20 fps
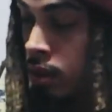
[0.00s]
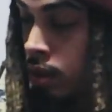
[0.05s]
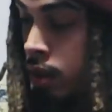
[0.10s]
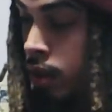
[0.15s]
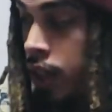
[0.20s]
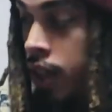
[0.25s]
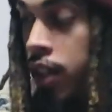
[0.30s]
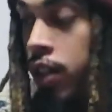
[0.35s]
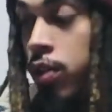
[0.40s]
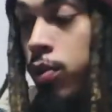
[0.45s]

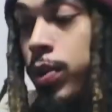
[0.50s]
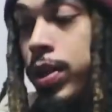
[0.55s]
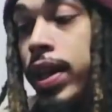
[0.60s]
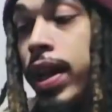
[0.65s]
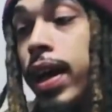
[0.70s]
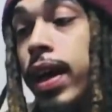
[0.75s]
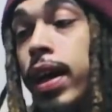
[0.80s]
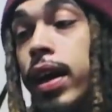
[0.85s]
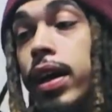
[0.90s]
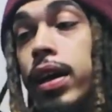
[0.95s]
Here we
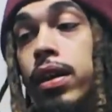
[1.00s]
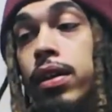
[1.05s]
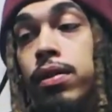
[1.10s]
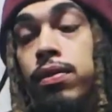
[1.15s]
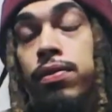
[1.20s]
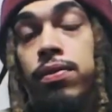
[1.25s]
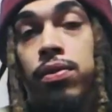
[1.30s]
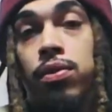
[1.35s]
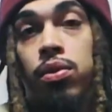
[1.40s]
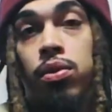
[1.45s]
have
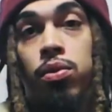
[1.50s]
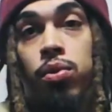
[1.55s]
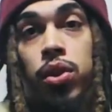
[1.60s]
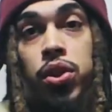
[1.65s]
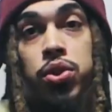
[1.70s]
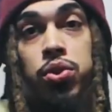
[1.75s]
where you